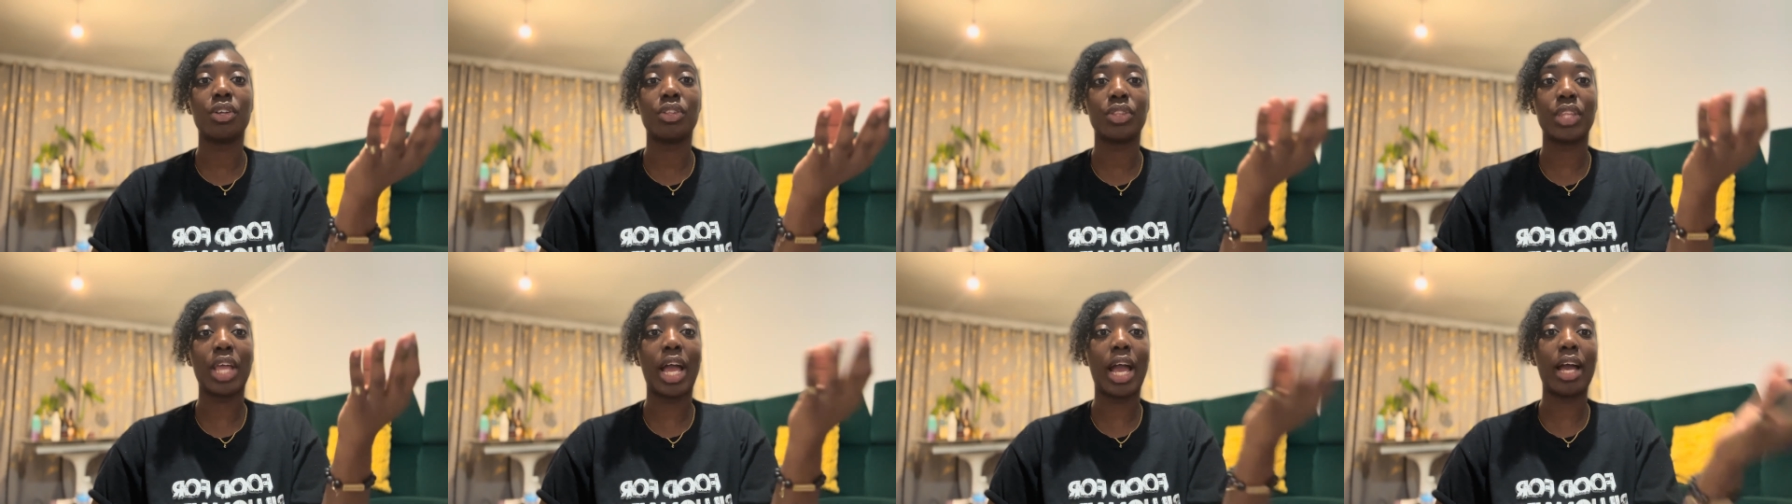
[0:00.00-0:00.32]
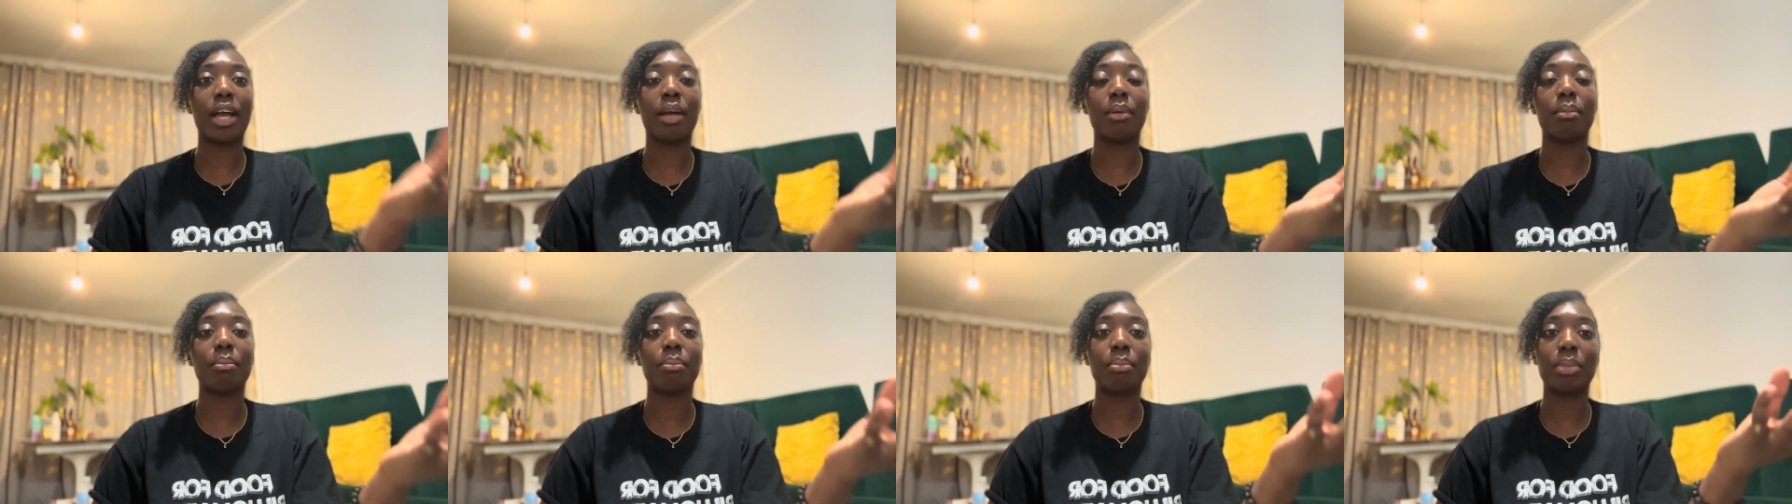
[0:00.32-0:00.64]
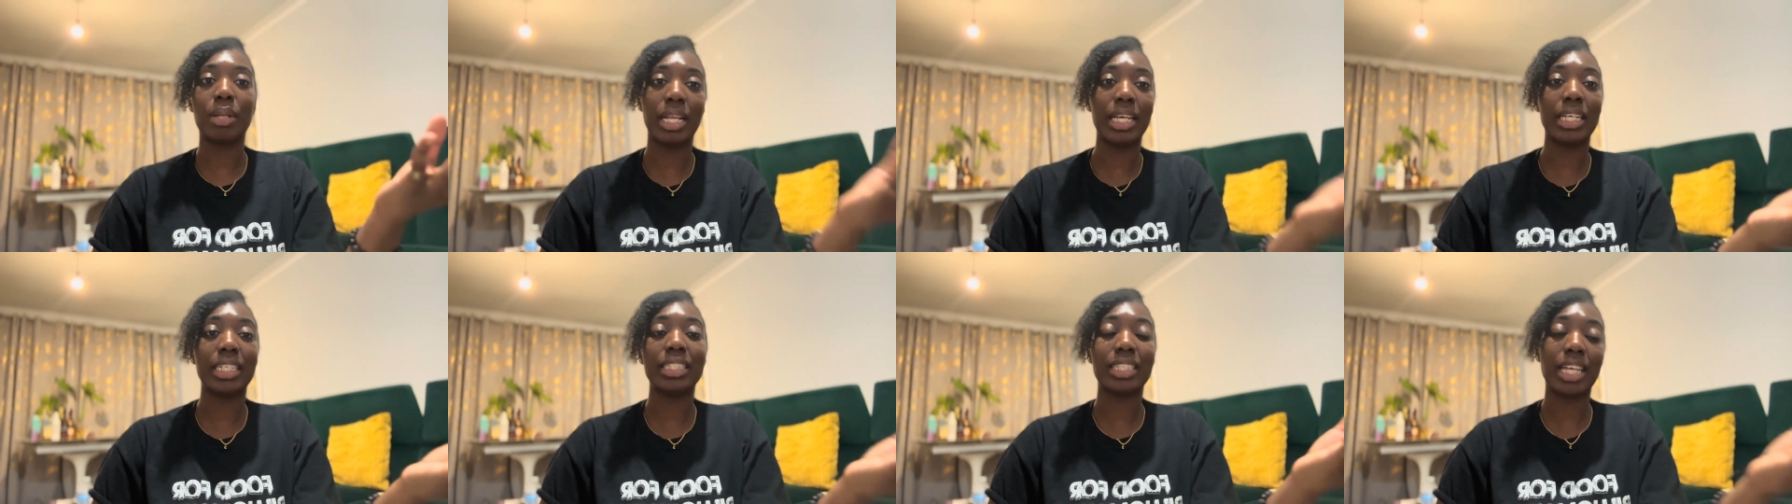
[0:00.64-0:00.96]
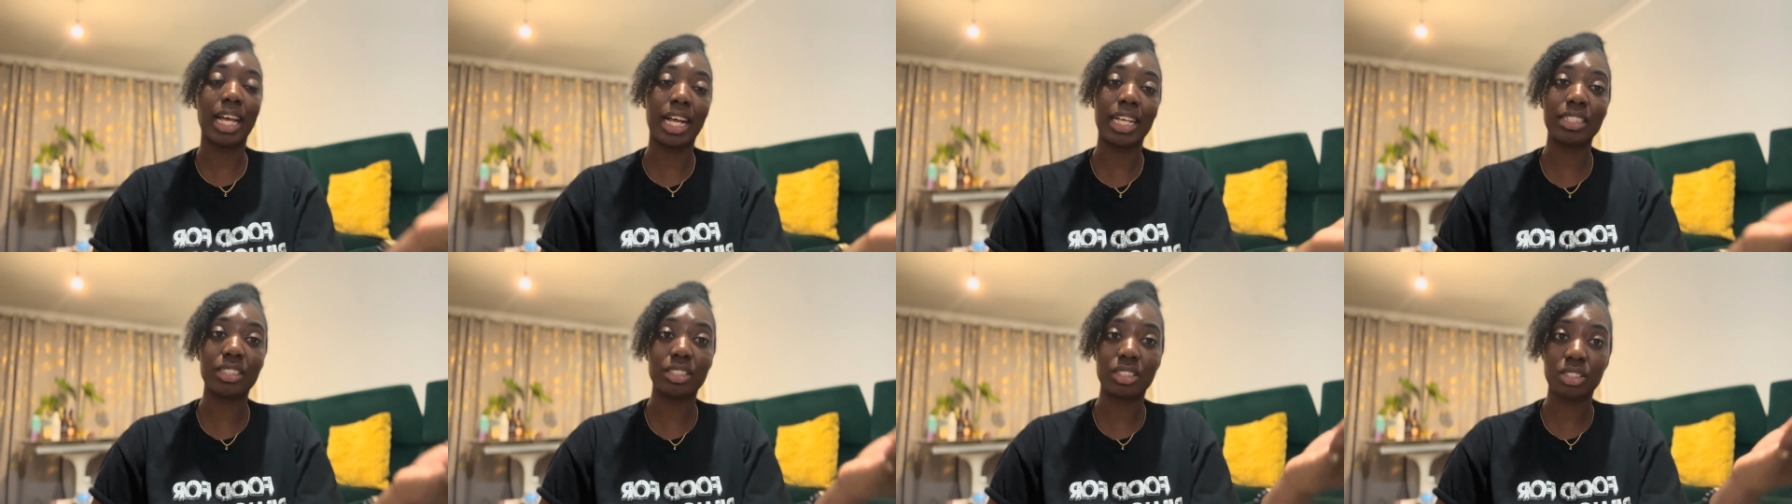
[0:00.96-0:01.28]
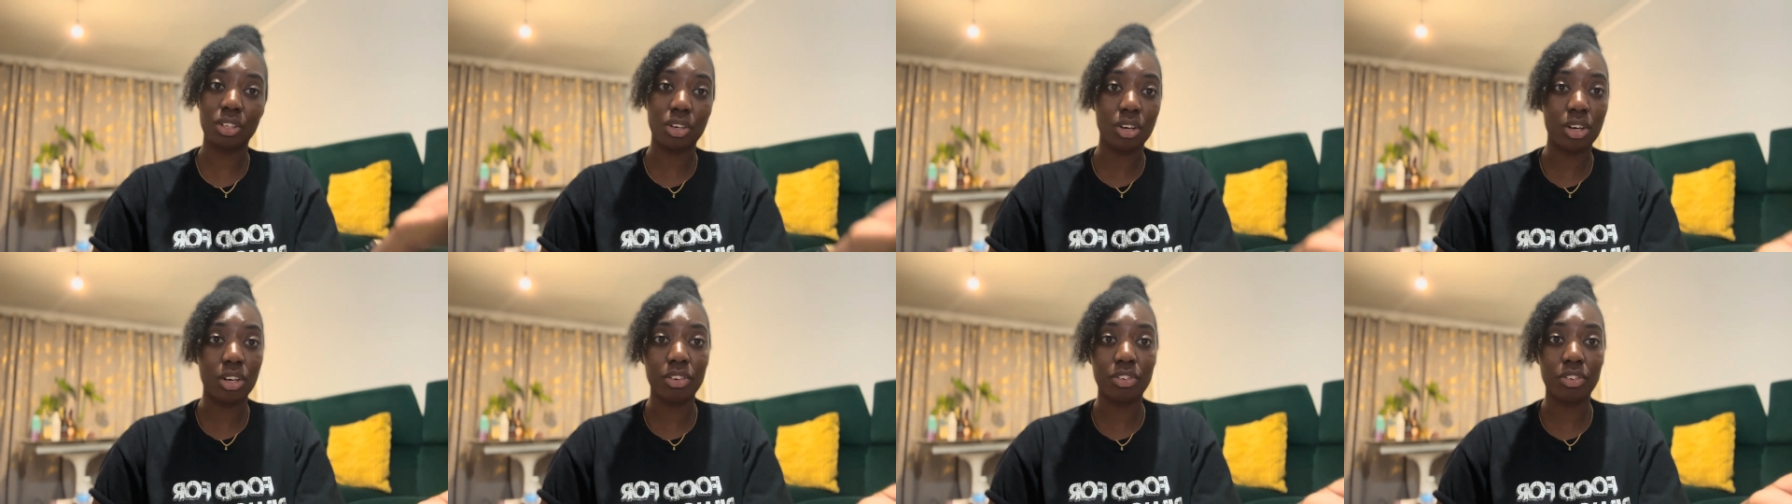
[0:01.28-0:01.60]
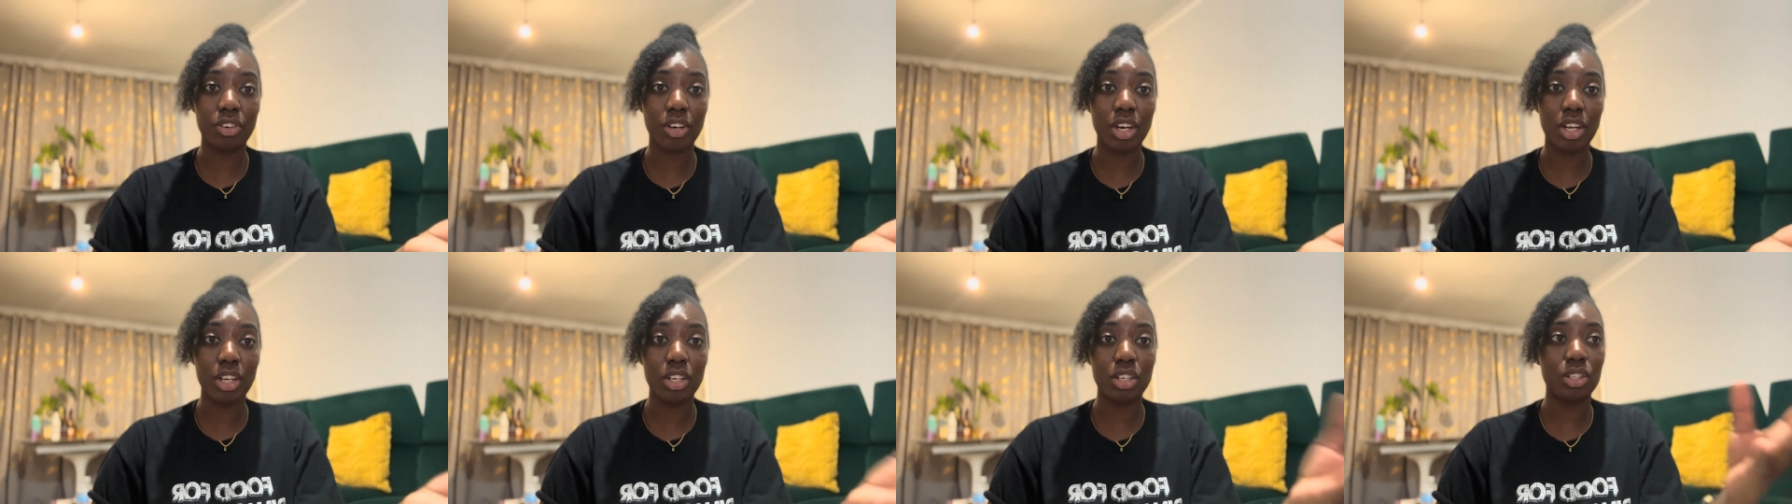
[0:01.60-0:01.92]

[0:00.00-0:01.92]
that place has to offer.